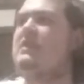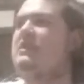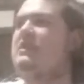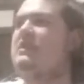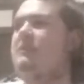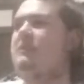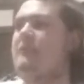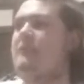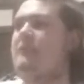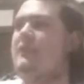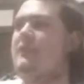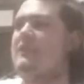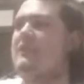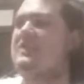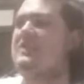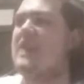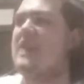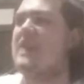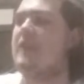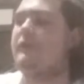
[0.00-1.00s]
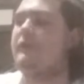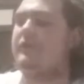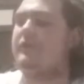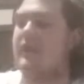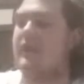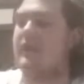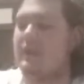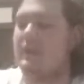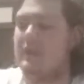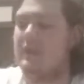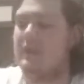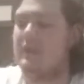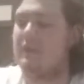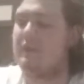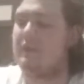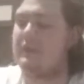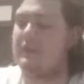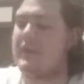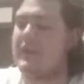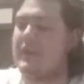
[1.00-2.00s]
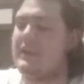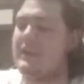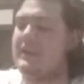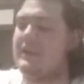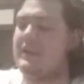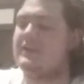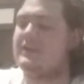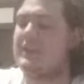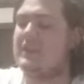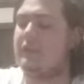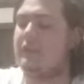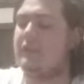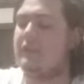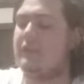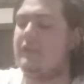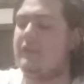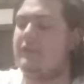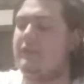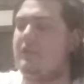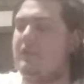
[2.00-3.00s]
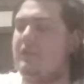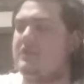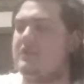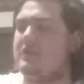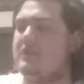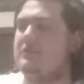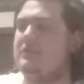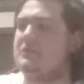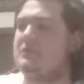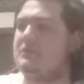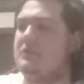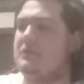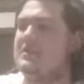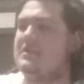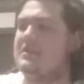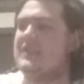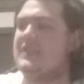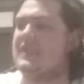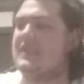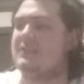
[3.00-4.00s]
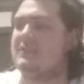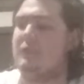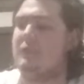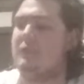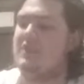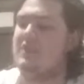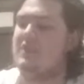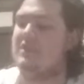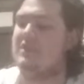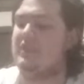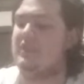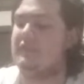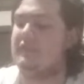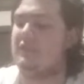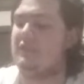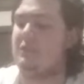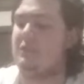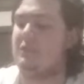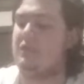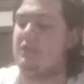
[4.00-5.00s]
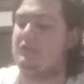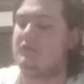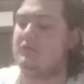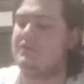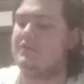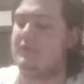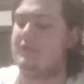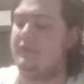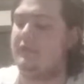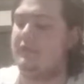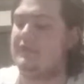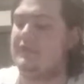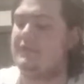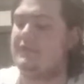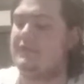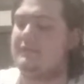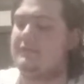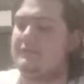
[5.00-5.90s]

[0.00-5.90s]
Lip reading: other reference to Alpha Flight in that whole '90s era of cartoons was Sasquatch in the Incredible Hulk series.